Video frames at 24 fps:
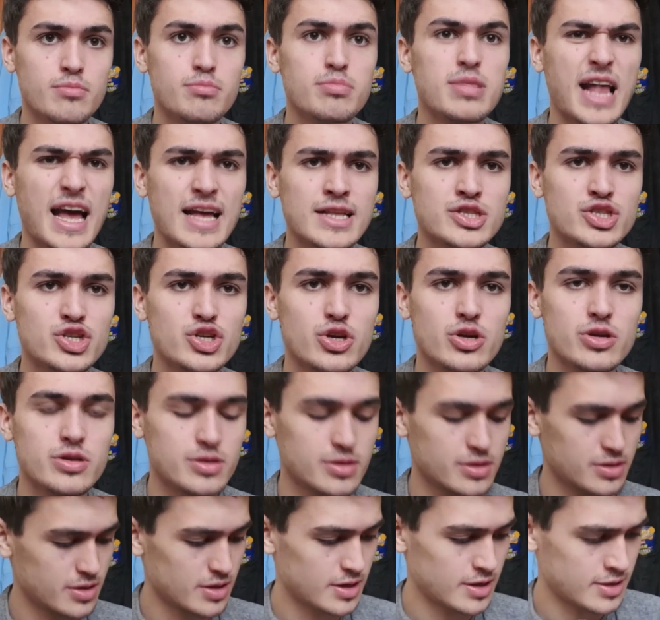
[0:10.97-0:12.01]

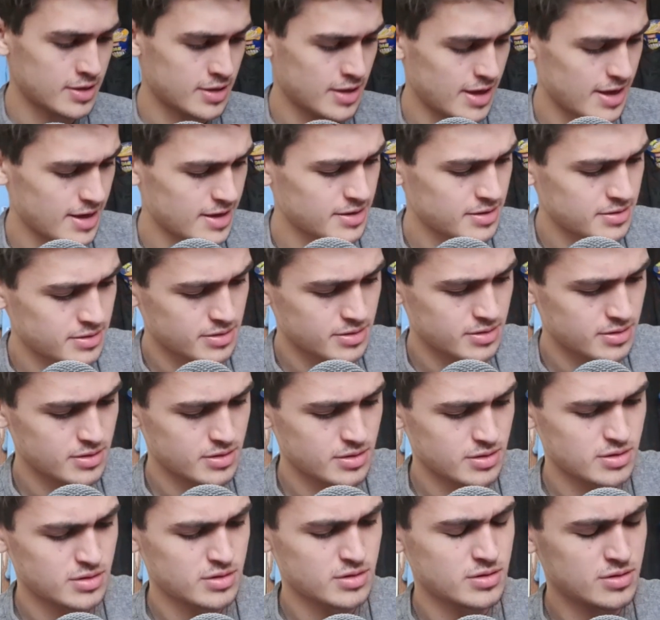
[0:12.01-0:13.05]
Blanchard, okay.
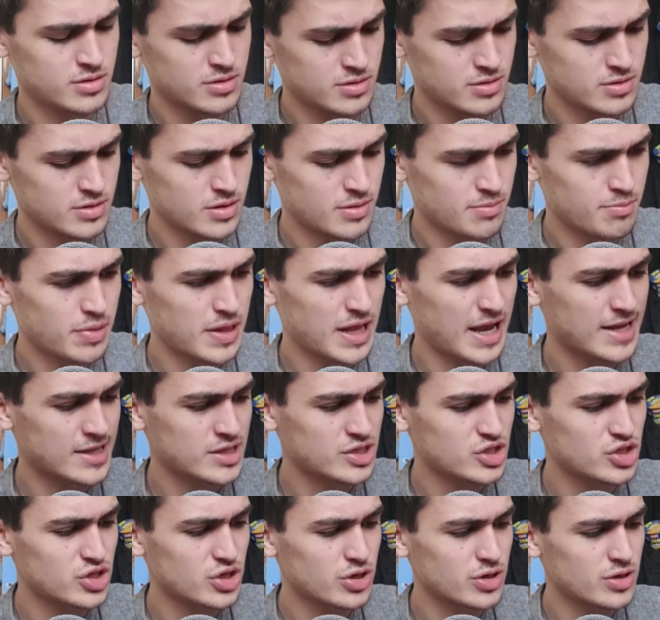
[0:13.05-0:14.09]

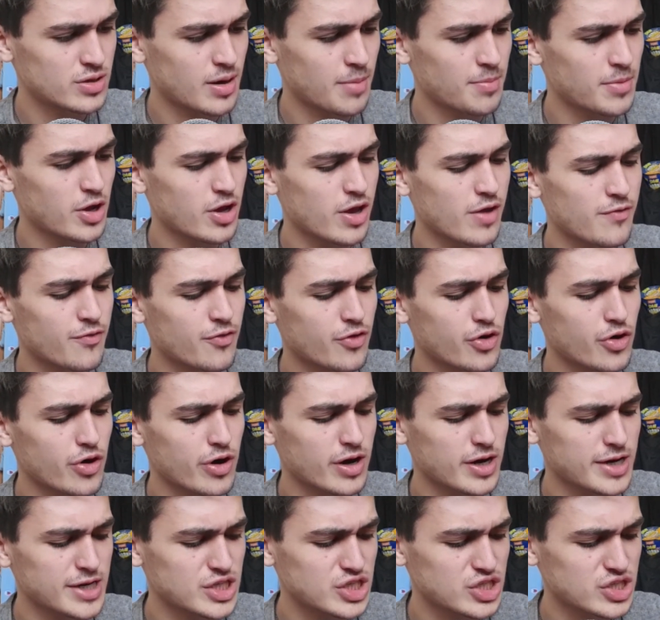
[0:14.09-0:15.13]
Blanchard, I'm looking for
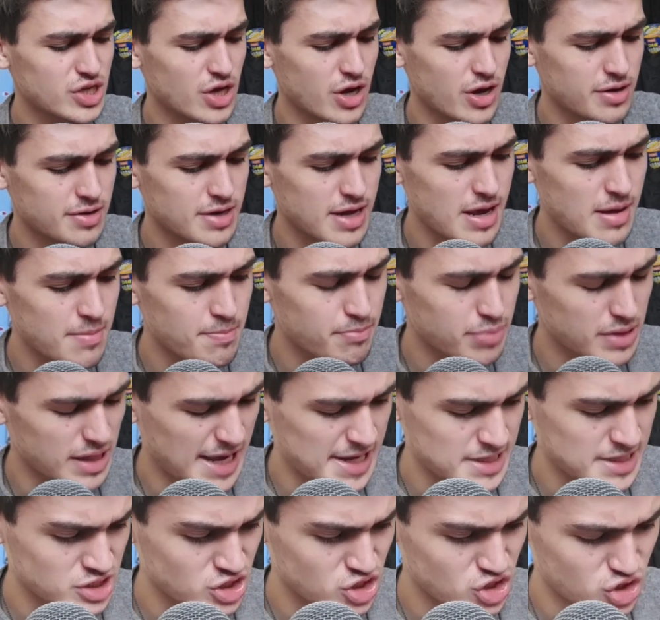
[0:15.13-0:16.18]
a surname,
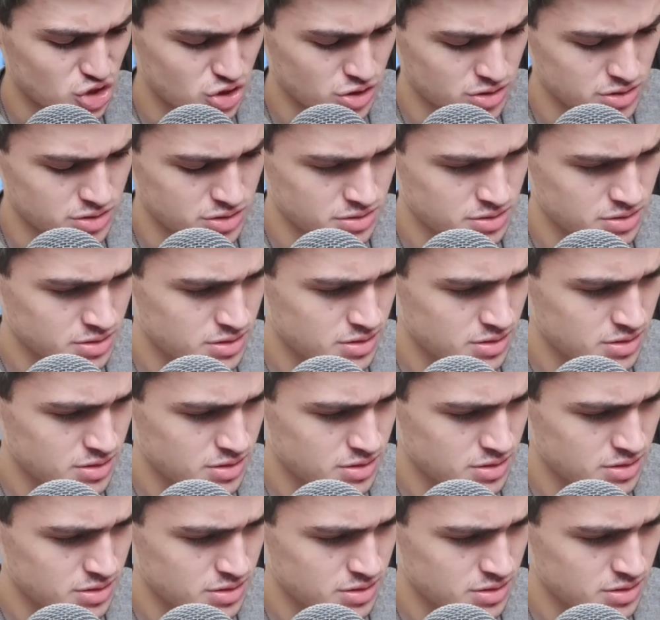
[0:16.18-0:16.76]
Blanchard.